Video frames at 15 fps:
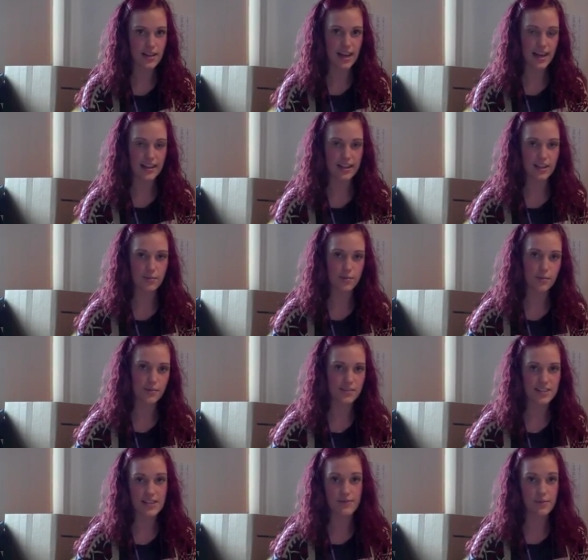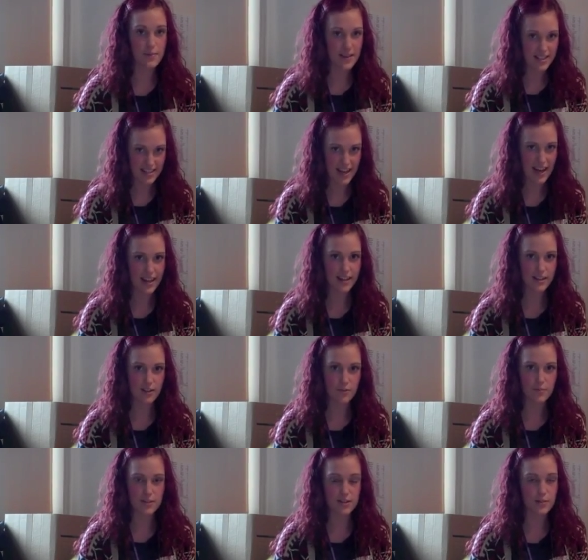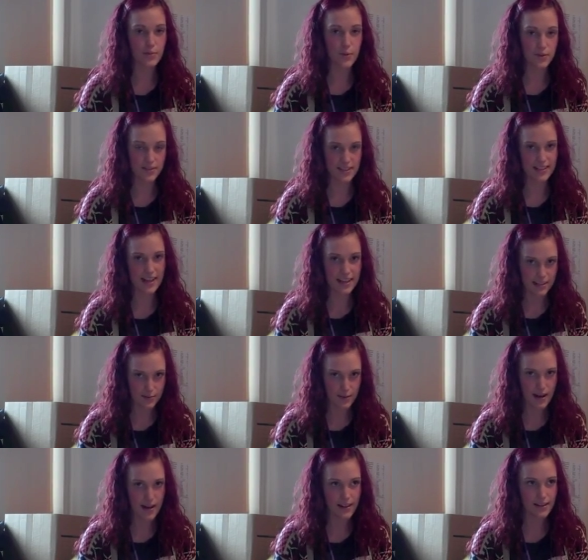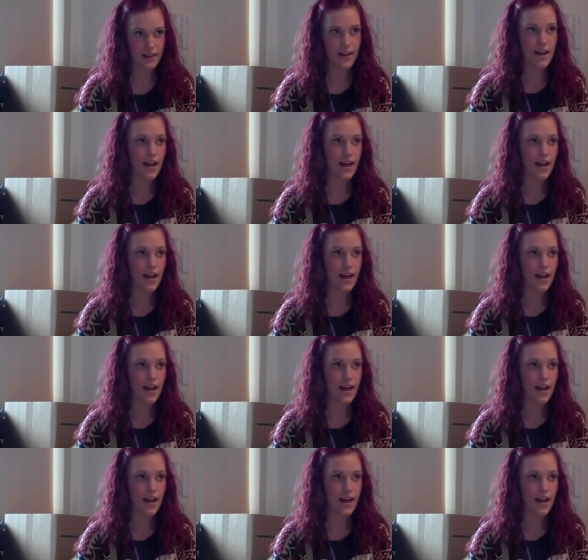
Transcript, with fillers: and they come and receive a BTEC so I've been supporting that as well.